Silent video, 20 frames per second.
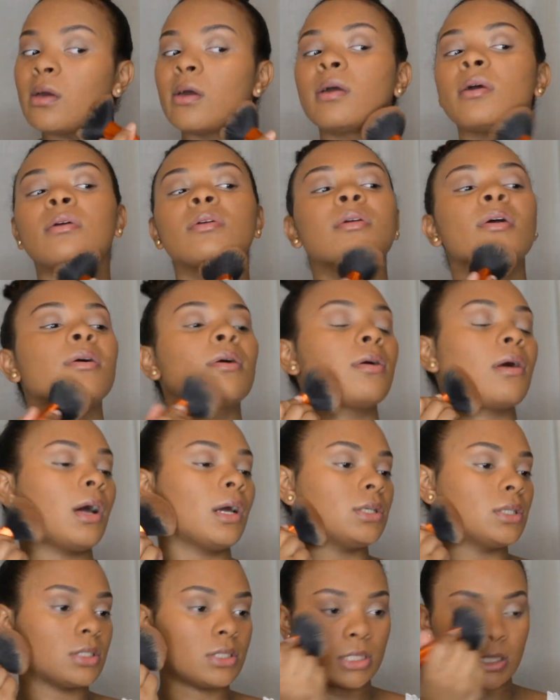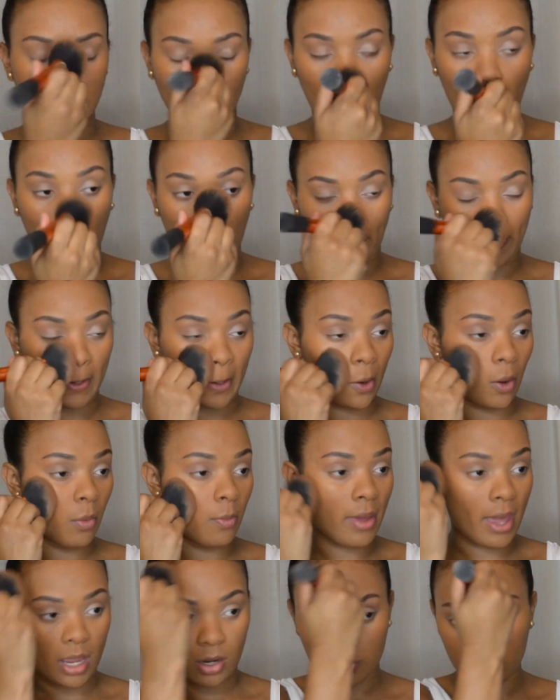And y'all, I just did something so
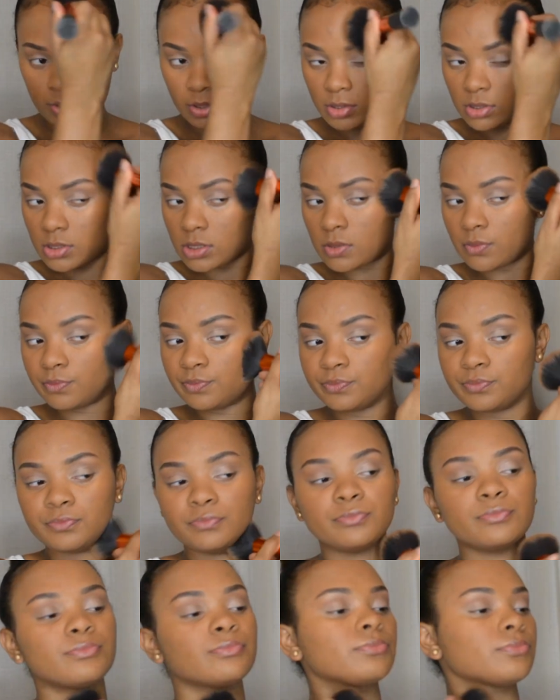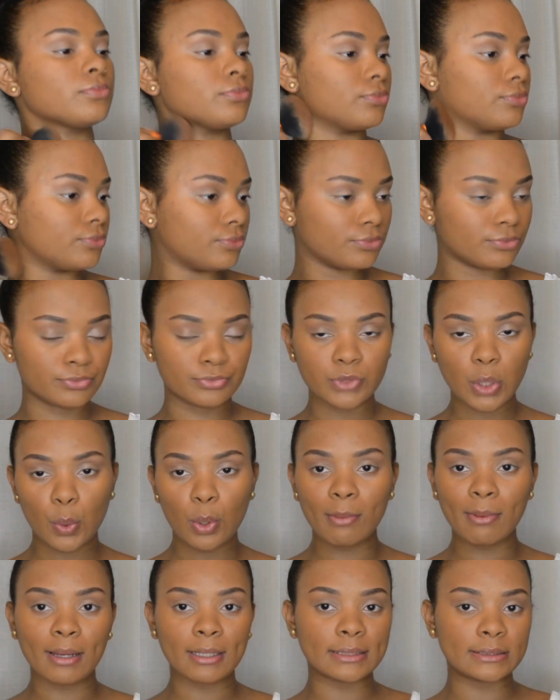backwards.
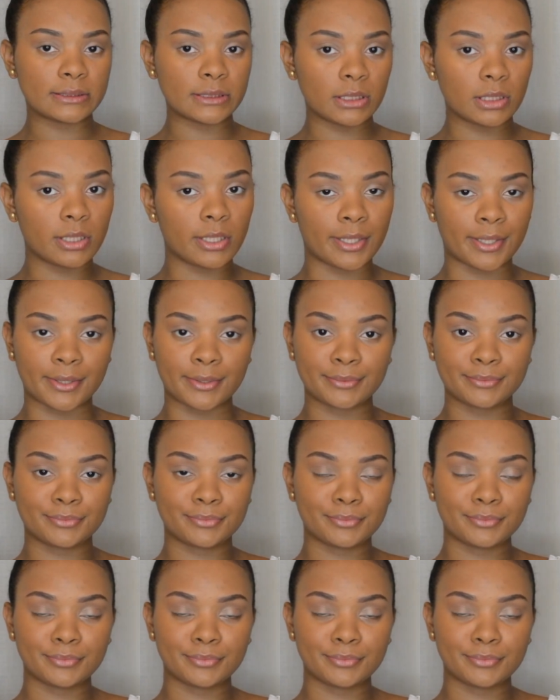Where gonna still at?